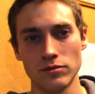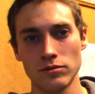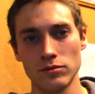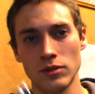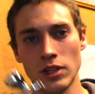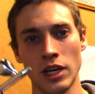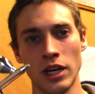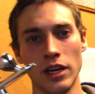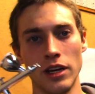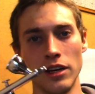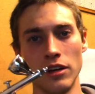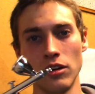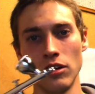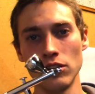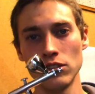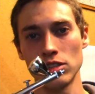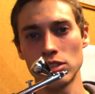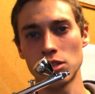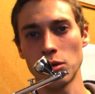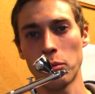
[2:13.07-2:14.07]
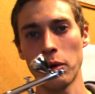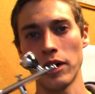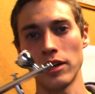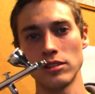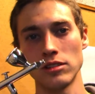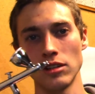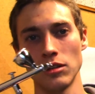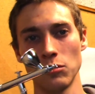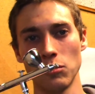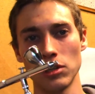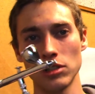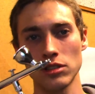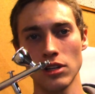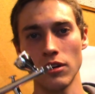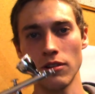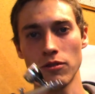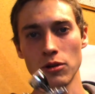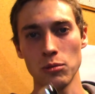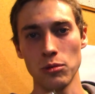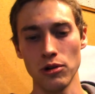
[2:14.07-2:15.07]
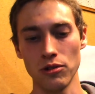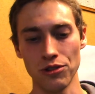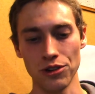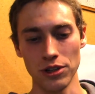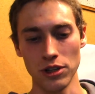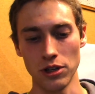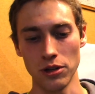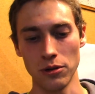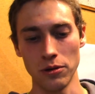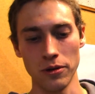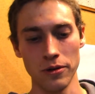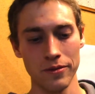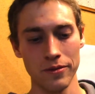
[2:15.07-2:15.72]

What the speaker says: It all just depends on what's comfortable for you.